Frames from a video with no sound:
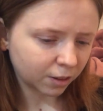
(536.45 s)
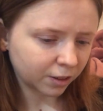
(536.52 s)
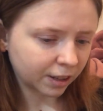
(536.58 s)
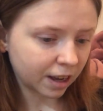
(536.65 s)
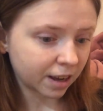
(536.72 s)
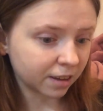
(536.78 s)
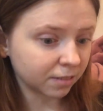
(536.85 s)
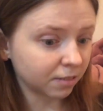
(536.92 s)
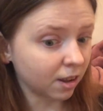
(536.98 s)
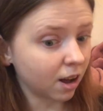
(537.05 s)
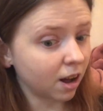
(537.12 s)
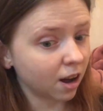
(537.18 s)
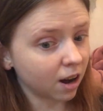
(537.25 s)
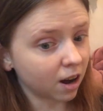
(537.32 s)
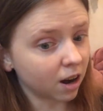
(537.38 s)
okay.
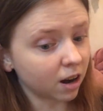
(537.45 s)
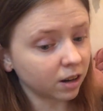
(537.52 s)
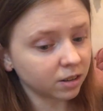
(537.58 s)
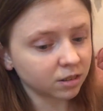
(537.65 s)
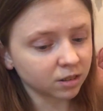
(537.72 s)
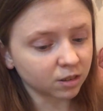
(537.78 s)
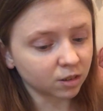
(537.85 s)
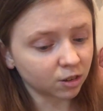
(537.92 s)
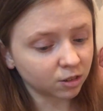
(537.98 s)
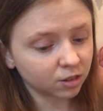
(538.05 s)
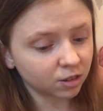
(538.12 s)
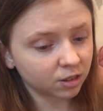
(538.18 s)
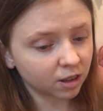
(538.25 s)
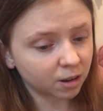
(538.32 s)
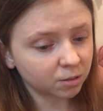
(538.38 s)
I did
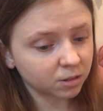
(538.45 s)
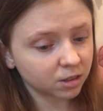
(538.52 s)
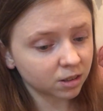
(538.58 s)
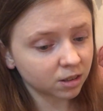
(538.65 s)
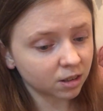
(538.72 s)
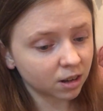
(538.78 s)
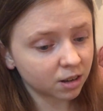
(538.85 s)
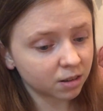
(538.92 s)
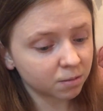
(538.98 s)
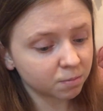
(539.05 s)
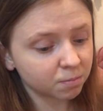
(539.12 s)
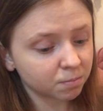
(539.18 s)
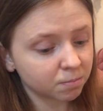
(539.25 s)
not know that was in there.